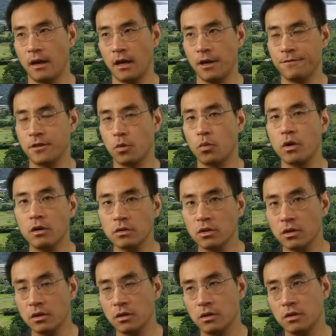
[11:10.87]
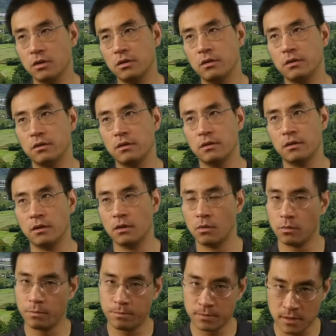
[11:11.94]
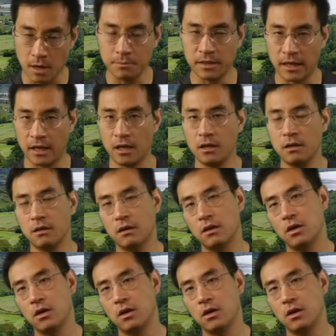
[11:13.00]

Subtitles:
If the world someday